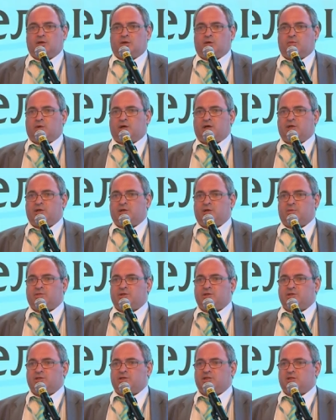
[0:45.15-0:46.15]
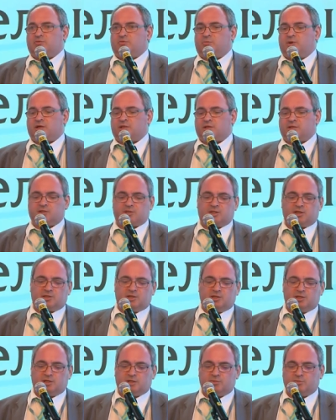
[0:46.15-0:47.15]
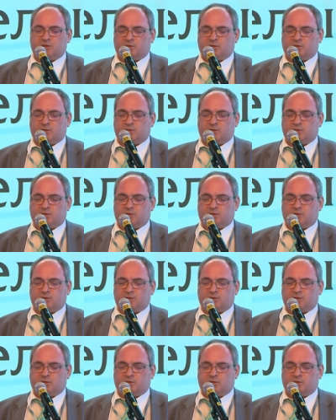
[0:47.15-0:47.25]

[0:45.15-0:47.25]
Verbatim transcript: why predictive markers are needed,